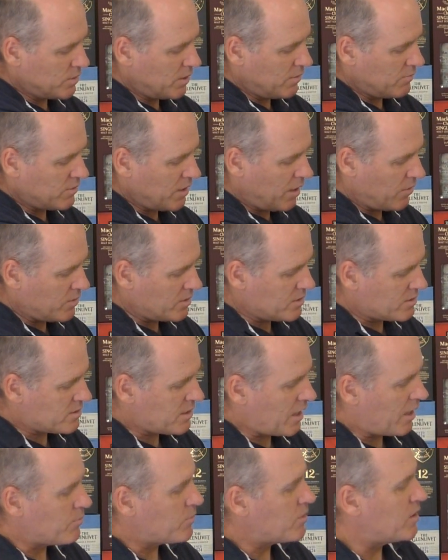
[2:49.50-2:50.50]
they've done the
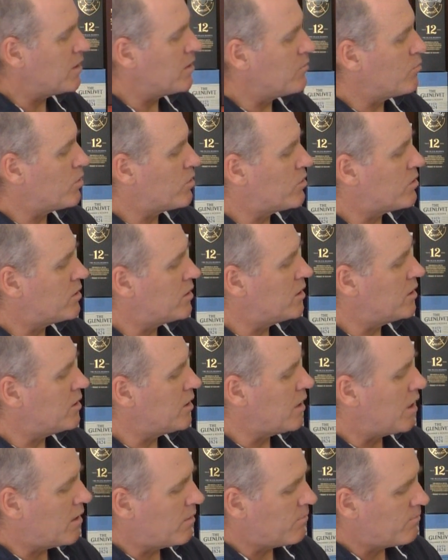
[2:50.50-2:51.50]
same thing with
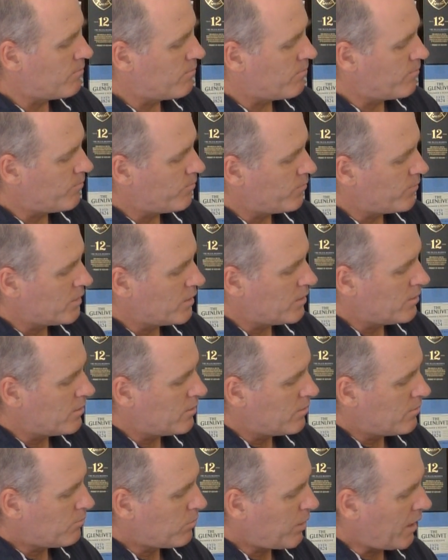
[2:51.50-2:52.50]
the
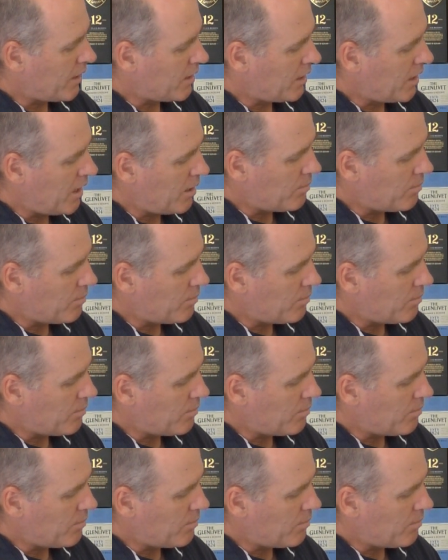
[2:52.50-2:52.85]
Black